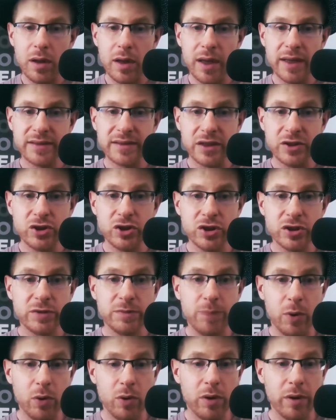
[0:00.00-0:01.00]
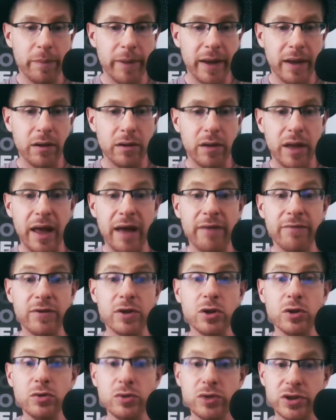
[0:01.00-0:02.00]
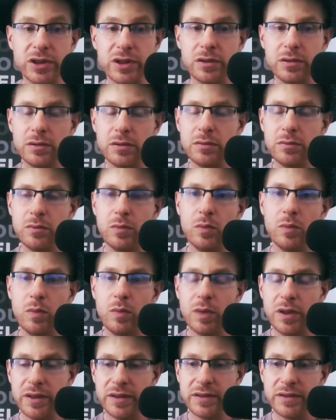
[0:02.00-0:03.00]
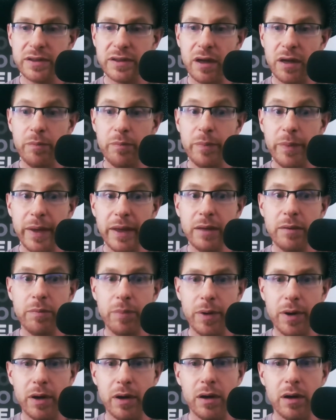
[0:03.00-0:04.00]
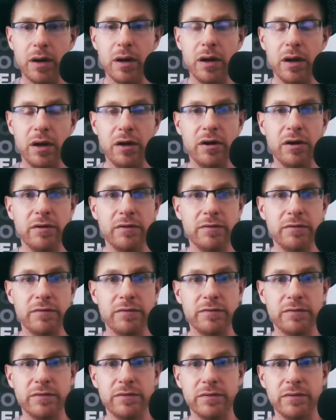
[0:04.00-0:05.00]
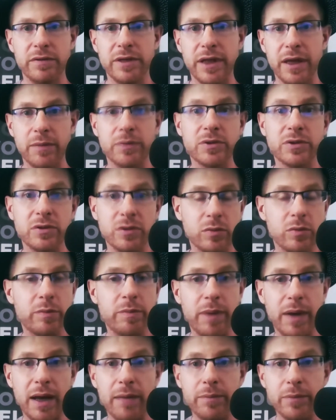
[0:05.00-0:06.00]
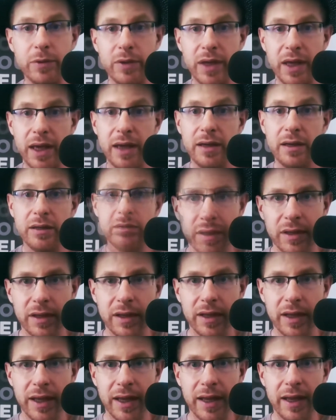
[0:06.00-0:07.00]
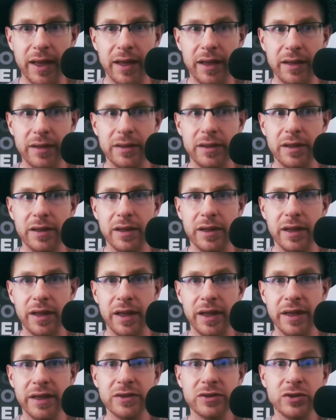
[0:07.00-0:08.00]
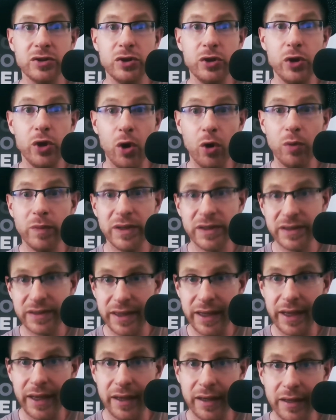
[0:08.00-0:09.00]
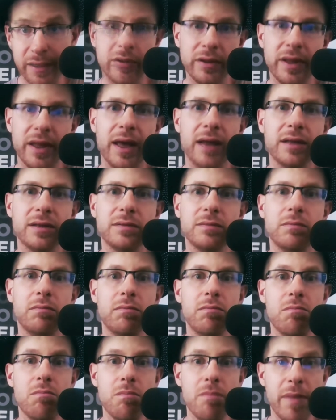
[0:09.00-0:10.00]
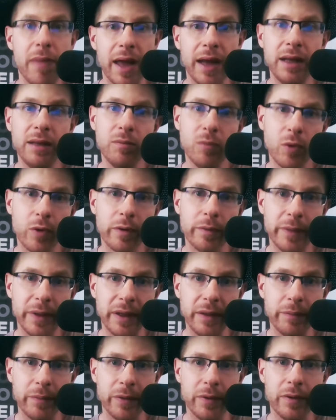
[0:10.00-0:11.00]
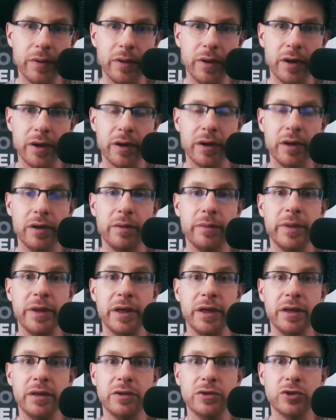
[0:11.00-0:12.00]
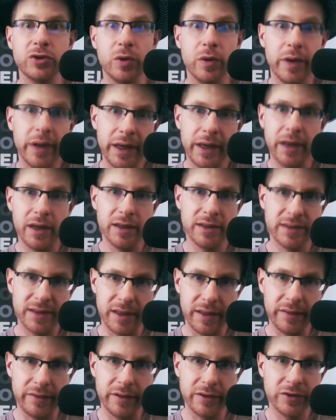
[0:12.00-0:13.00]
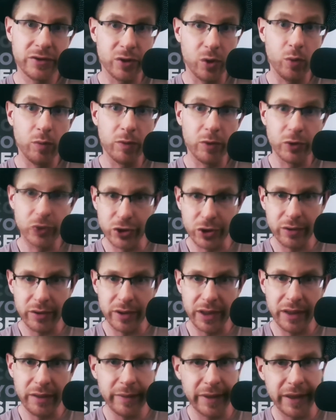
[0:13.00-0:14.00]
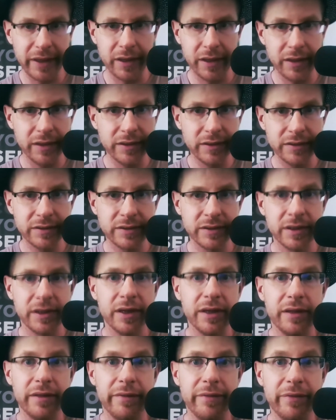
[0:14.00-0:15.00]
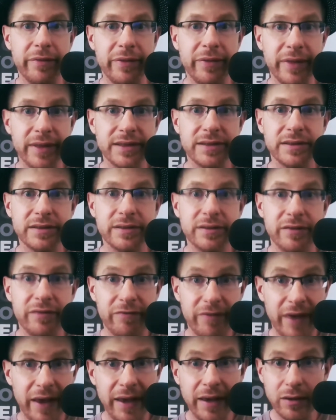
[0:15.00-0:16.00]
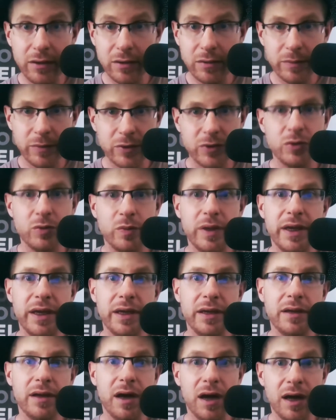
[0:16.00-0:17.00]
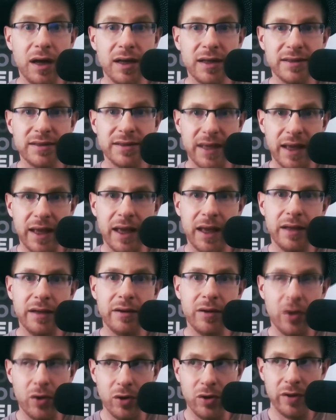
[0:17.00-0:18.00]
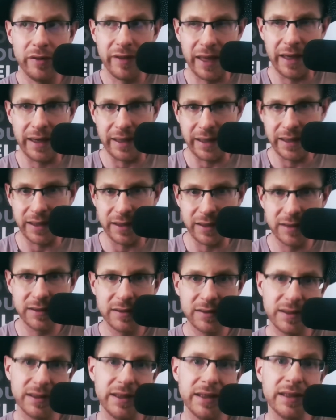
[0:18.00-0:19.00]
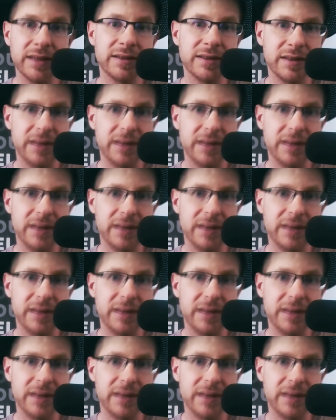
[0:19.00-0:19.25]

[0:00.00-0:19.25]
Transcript: As I just spoke about, evolution was a big part of the episode with Pop Buchanan. And it is no mistake that many more people are going to be joining us on the sober journey, because this veil between us and all that is, is